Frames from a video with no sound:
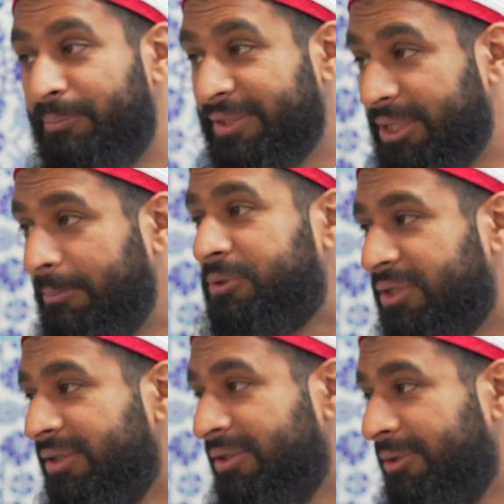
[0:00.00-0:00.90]

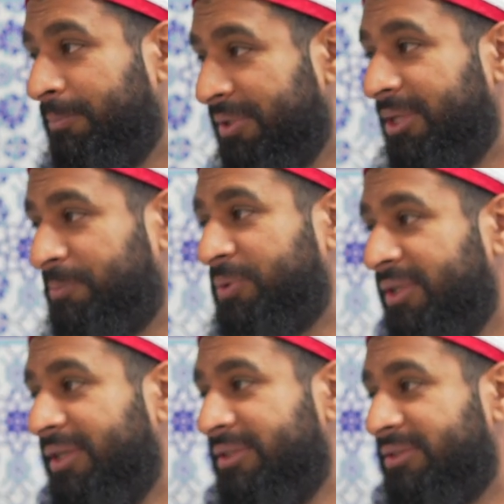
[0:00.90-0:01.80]
perception
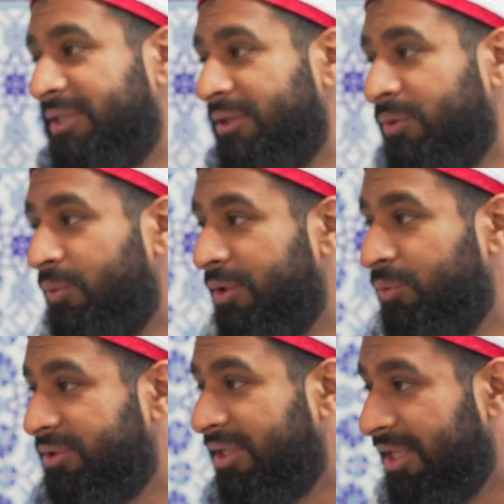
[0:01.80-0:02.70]
is that the one
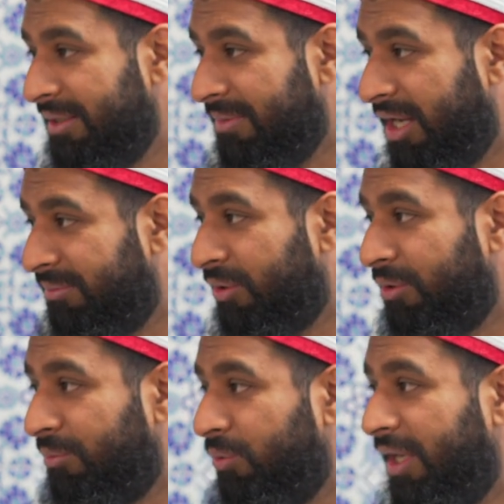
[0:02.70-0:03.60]
who is an imam or
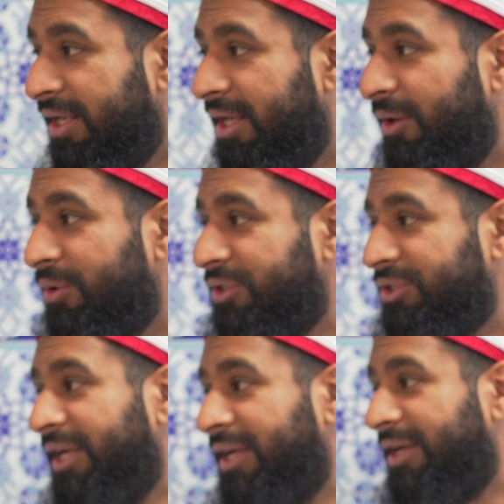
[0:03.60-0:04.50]
a maulana or a
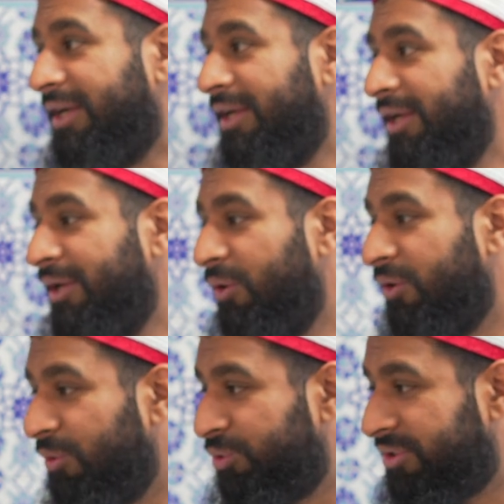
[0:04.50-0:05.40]
sheikh
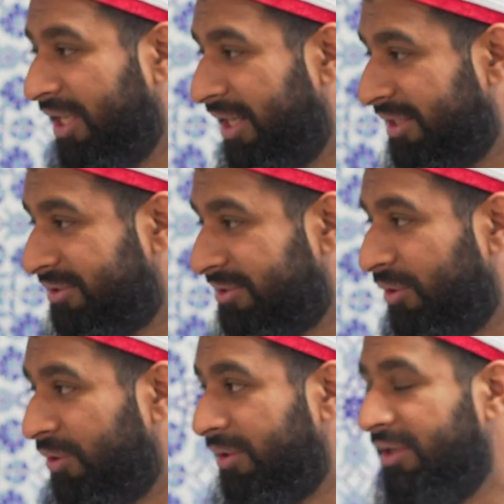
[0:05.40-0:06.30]
or a ustaz
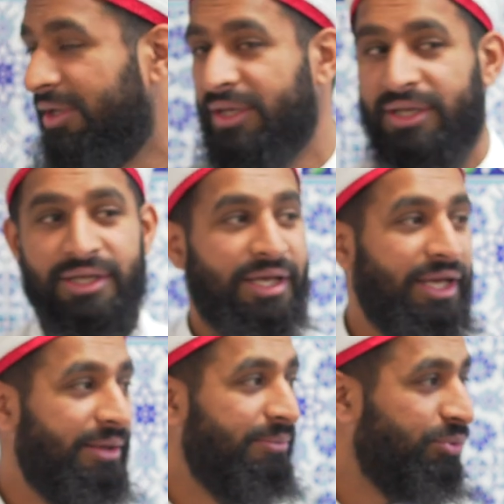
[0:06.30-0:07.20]
or
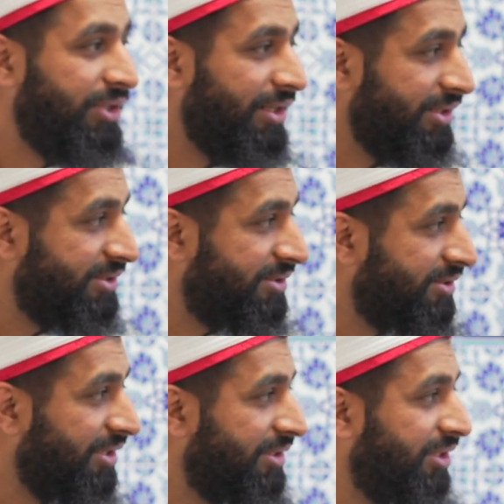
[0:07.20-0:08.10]
a
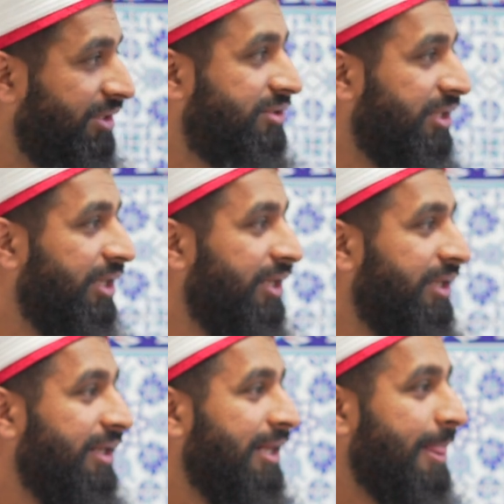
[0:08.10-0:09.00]
mudarris, a teacher,
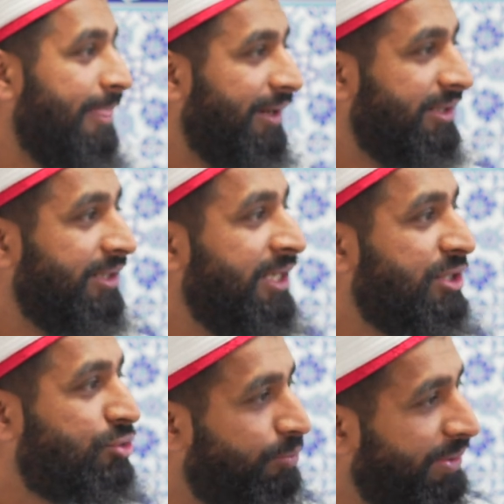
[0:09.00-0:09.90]
that
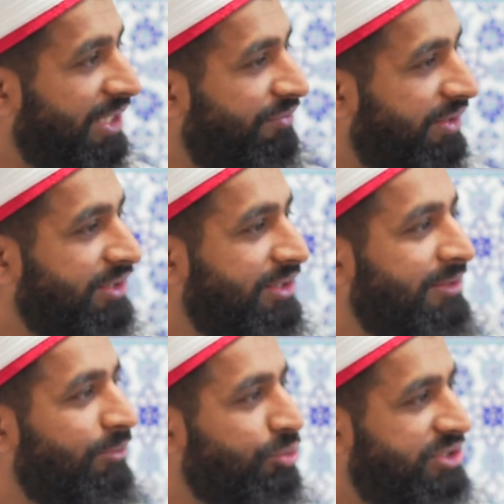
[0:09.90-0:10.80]
he should be living
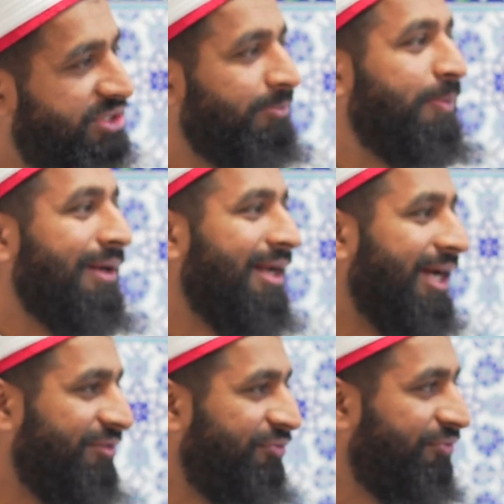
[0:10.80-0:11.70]
the most simple
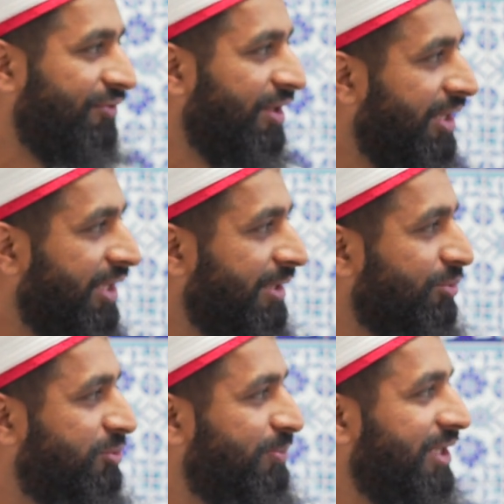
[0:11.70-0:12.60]
life. He
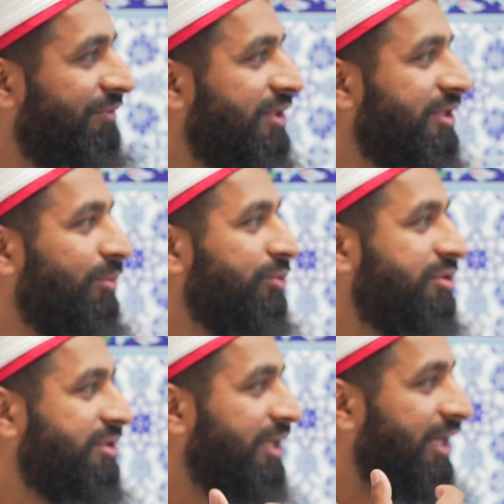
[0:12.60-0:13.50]
must be living the most,